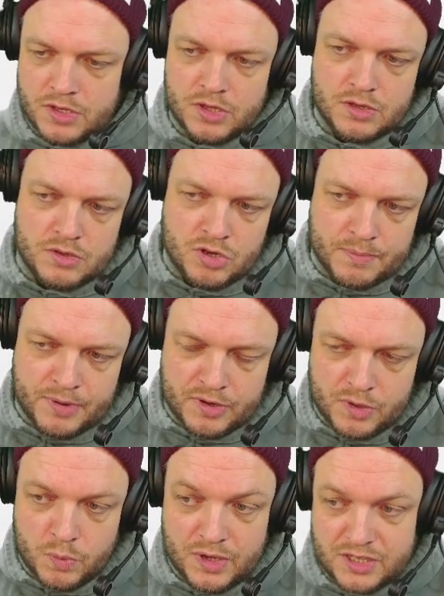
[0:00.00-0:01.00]
Your
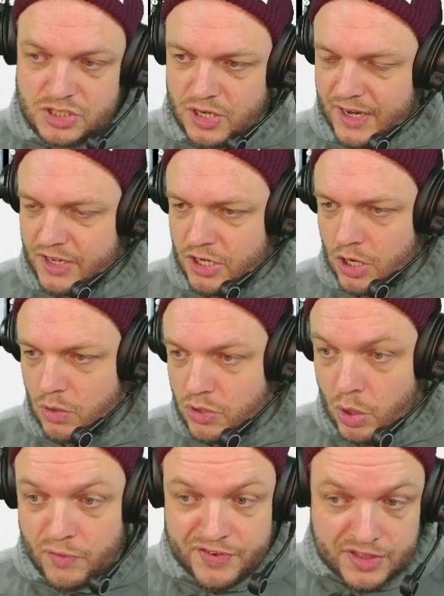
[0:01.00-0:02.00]
opponent will try and,
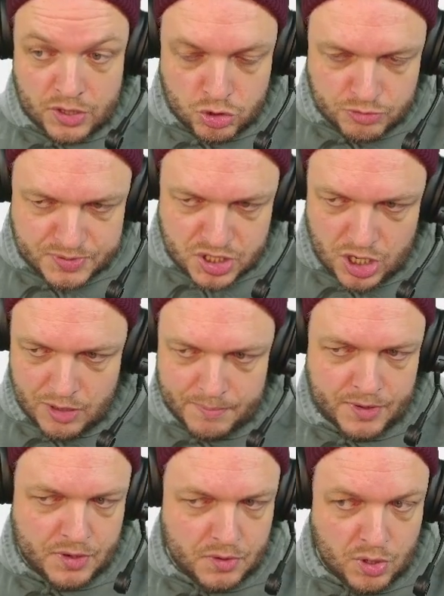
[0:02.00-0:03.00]
go for their Oops
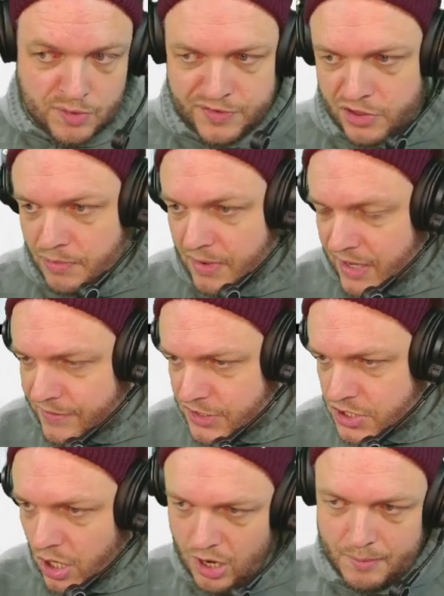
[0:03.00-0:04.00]
combo, go for their Breakfast
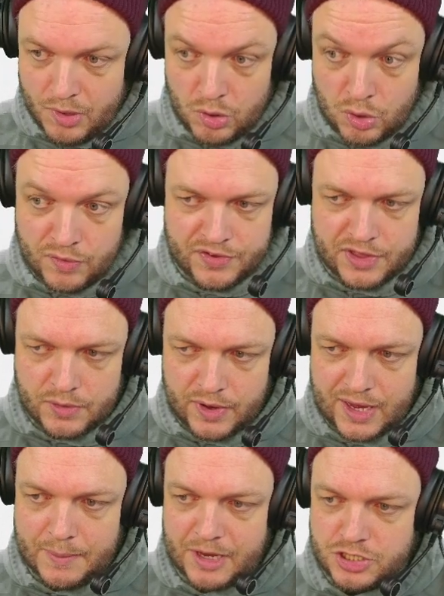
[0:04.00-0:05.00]
combo, go for their
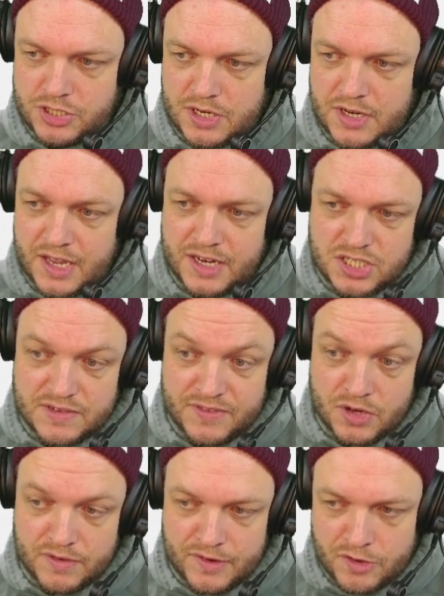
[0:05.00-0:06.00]
Reanimation, and it's a
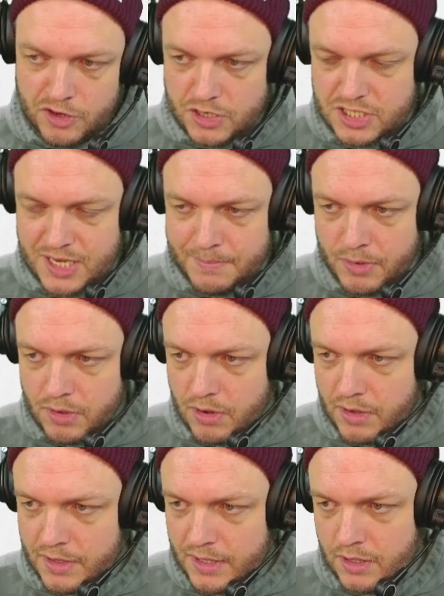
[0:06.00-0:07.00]
very, very good tempo
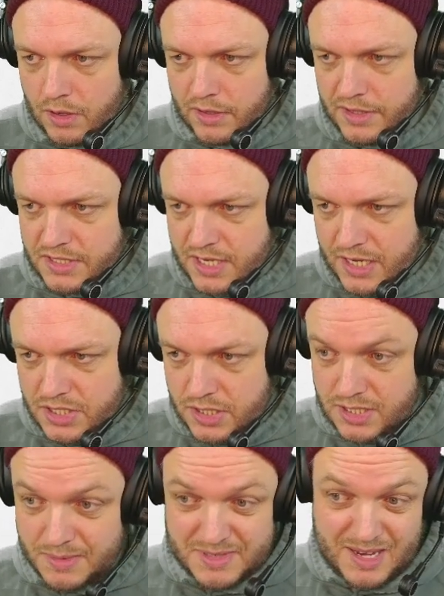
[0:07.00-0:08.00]
card in all of these cases.
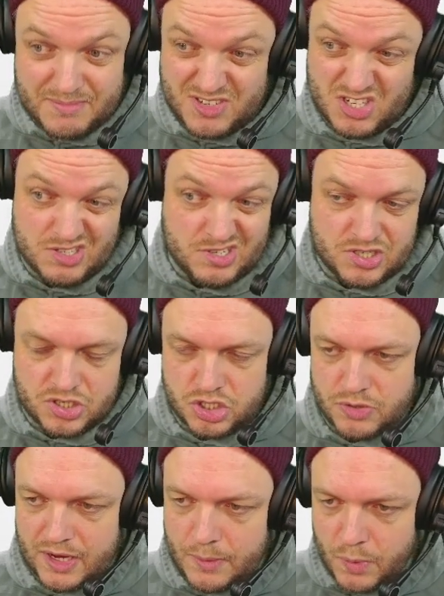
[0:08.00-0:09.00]
Sometimes it's just
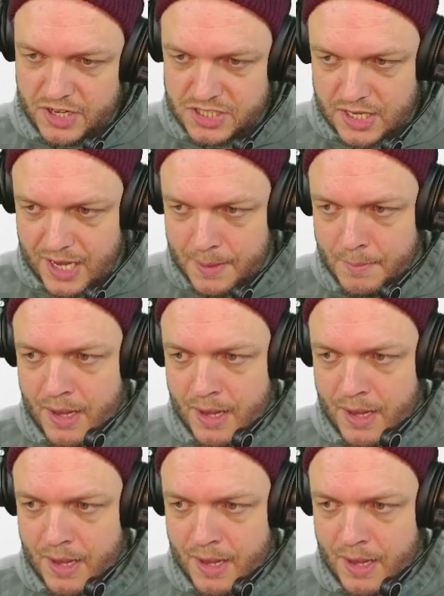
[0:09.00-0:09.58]
straight up wins the game.